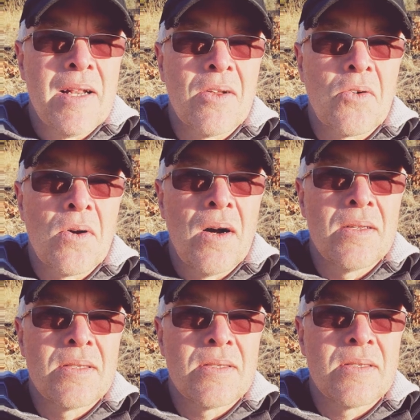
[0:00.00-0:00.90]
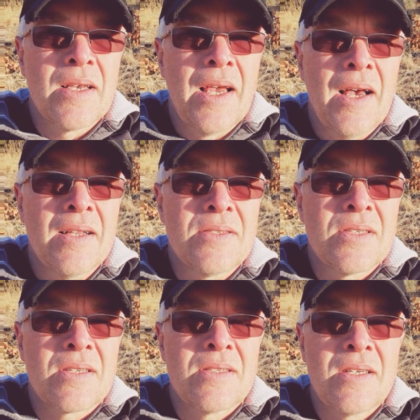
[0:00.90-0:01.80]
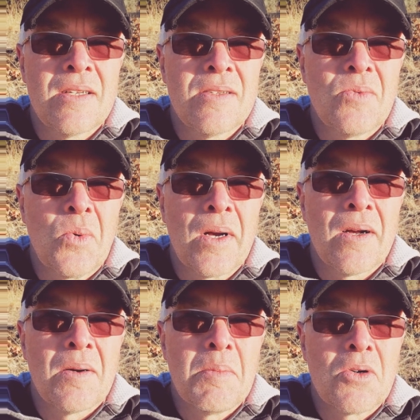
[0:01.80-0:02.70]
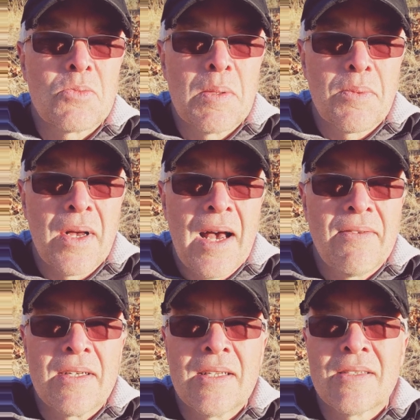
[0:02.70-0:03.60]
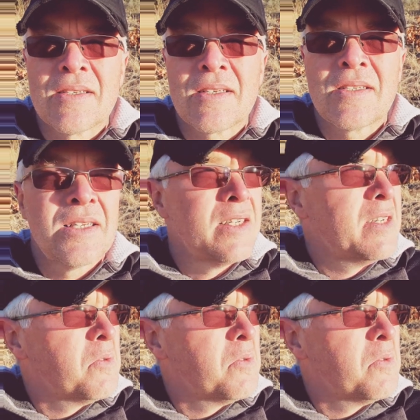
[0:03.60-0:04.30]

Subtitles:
it across and succeeded where most people haven't, and succeeded in a